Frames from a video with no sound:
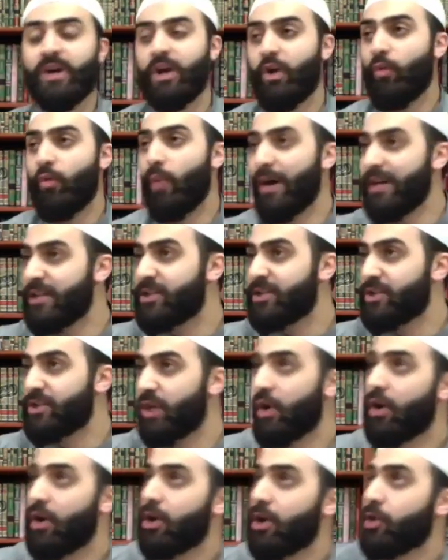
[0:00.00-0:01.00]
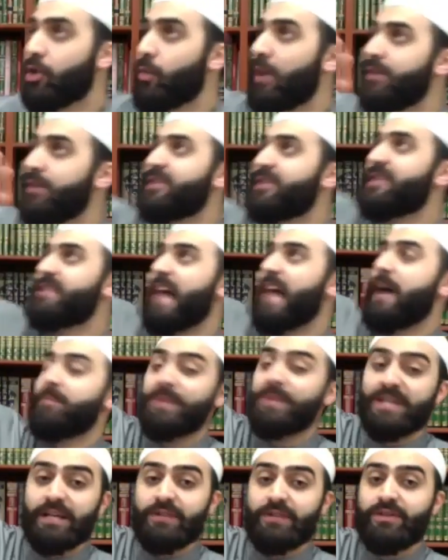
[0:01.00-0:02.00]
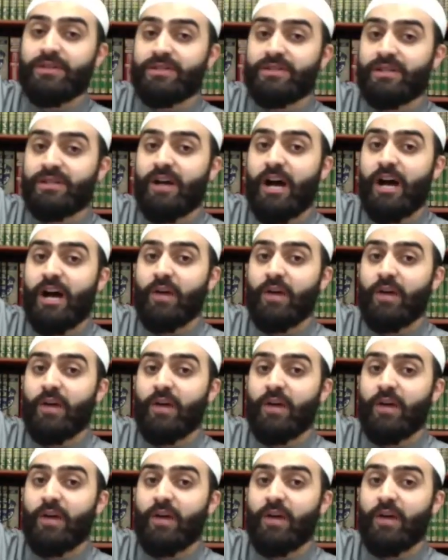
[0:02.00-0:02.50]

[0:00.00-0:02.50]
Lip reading: When it's Dhuhr, when this is happening in the sky.